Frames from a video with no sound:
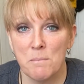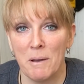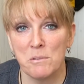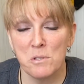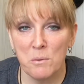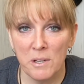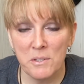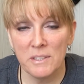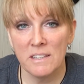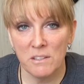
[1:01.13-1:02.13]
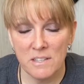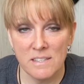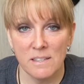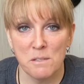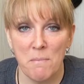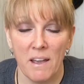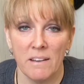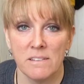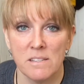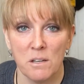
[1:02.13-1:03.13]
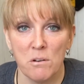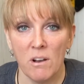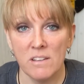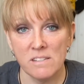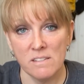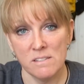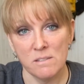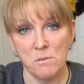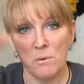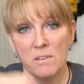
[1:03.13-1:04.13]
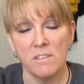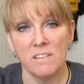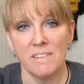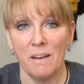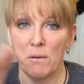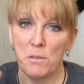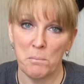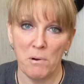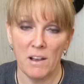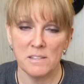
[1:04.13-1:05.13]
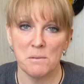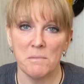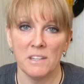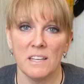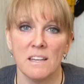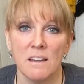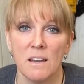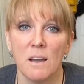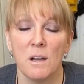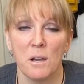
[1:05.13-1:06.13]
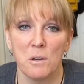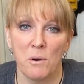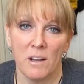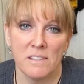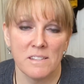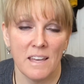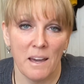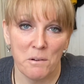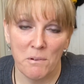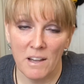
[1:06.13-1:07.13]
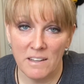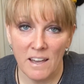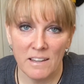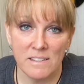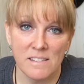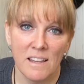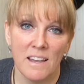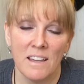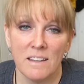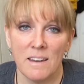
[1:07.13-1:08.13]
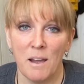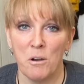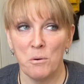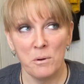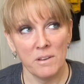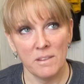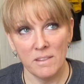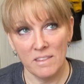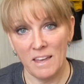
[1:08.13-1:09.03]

about 236 miles, and it crosses north to south approximately across the Adirondacks. Now, the